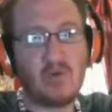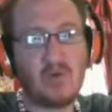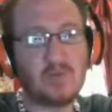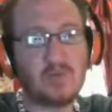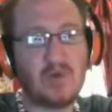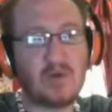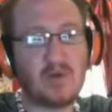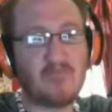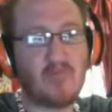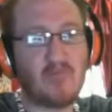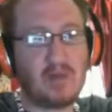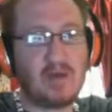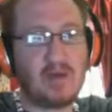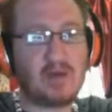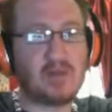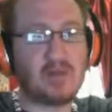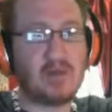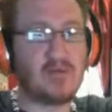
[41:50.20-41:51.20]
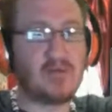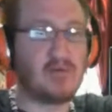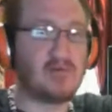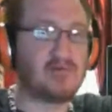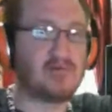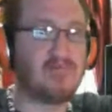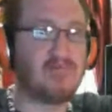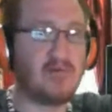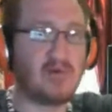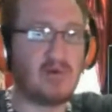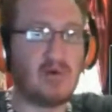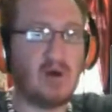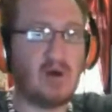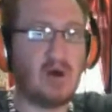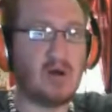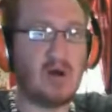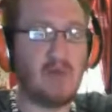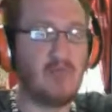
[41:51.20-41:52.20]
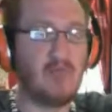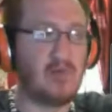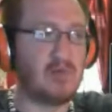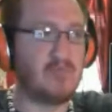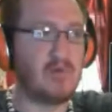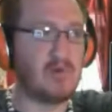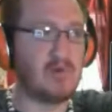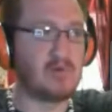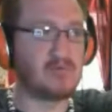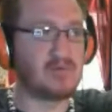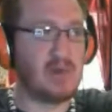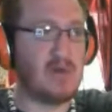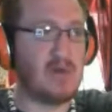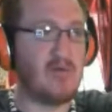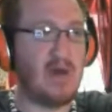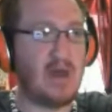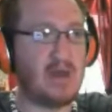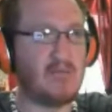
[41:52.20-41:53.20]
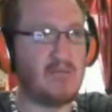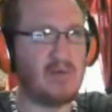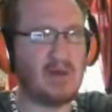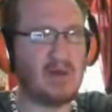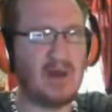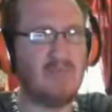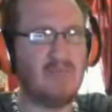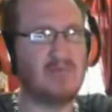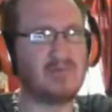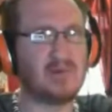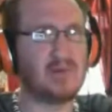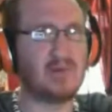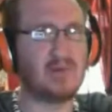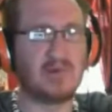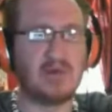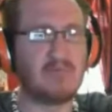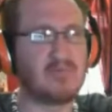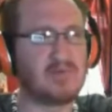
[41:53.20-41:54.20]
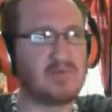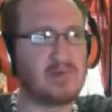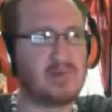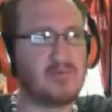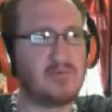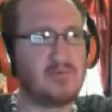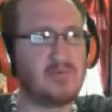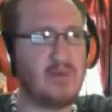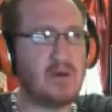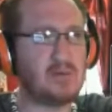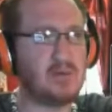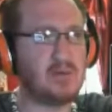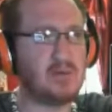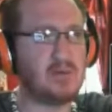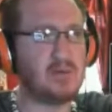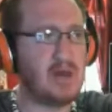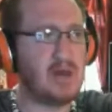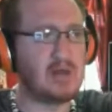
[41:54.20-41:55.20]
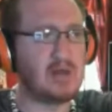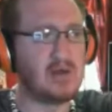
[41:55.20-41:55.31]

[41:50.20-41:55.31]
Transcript: predicting this for a couple of years now, Adam, kind of essentially ever since we drafted Teddy,